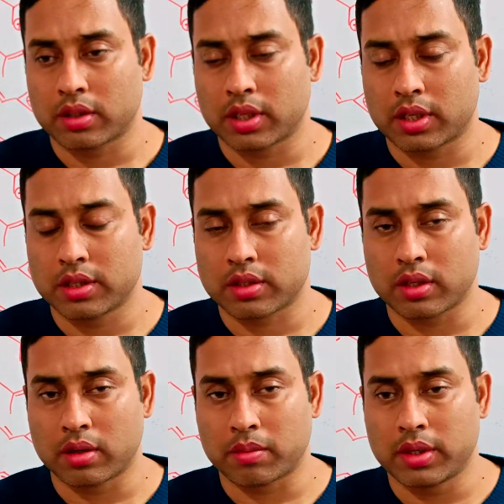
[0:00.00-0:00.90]
that is
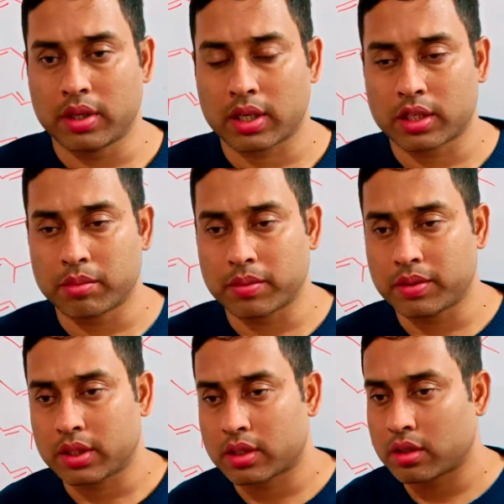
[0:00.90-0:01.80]
inductive
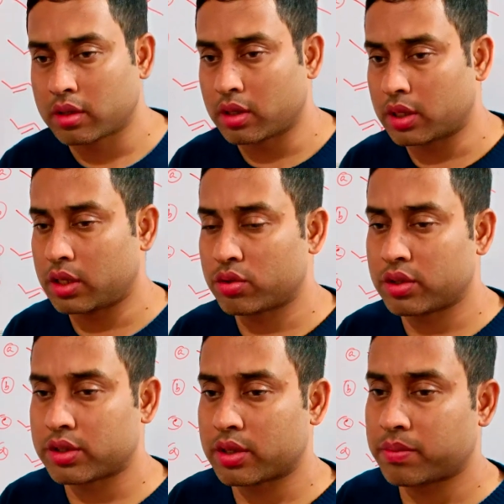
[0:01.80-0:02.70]
effect,
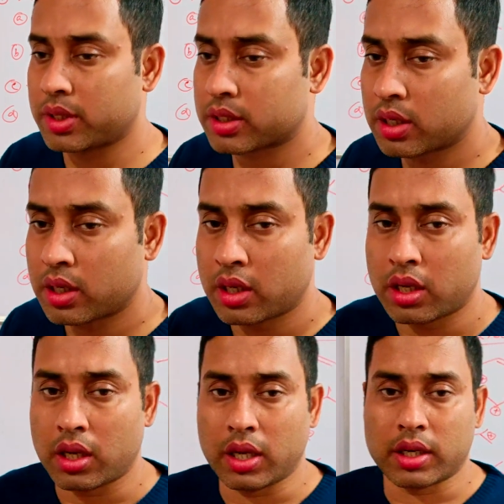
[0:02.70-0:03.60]
resonance effect,
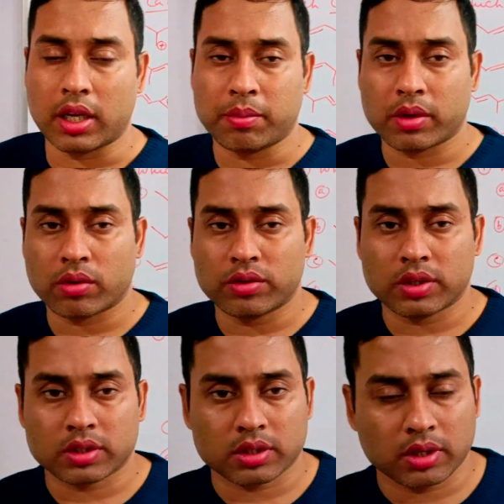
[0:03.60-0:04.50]
and
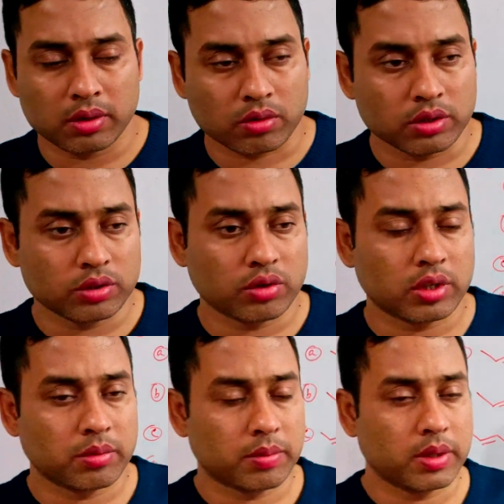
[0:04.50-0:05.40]

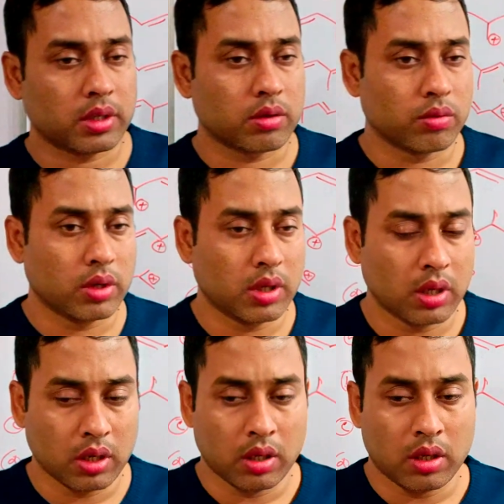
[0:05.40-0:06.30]
hyperconjugative effect, will